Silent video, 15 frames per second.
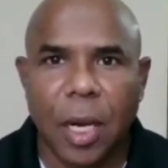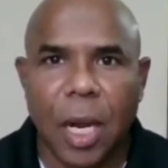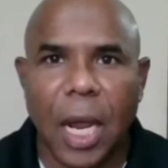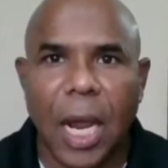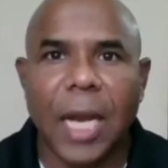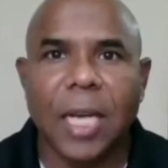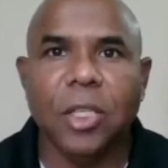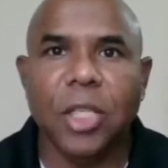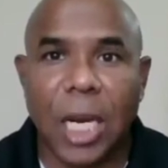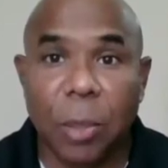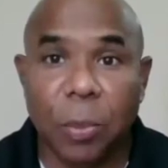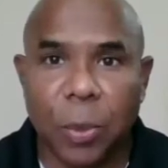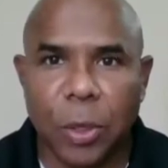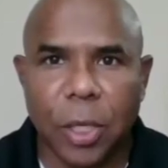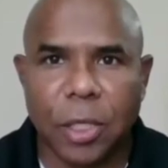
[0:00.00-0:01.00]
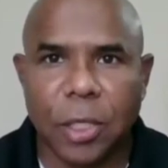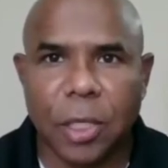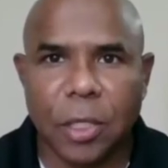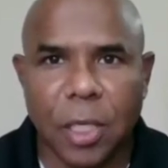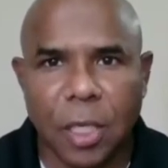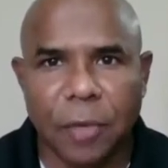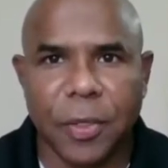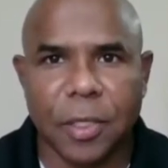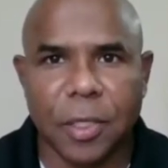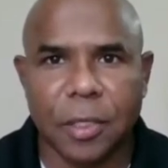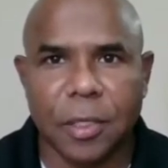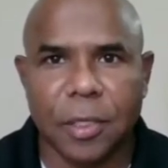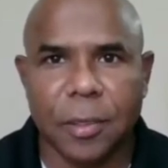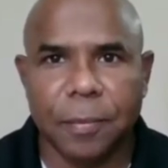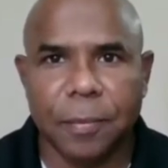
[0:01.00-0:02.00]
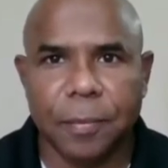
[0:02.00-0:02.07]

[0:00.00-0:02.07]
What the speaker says: and child protection services.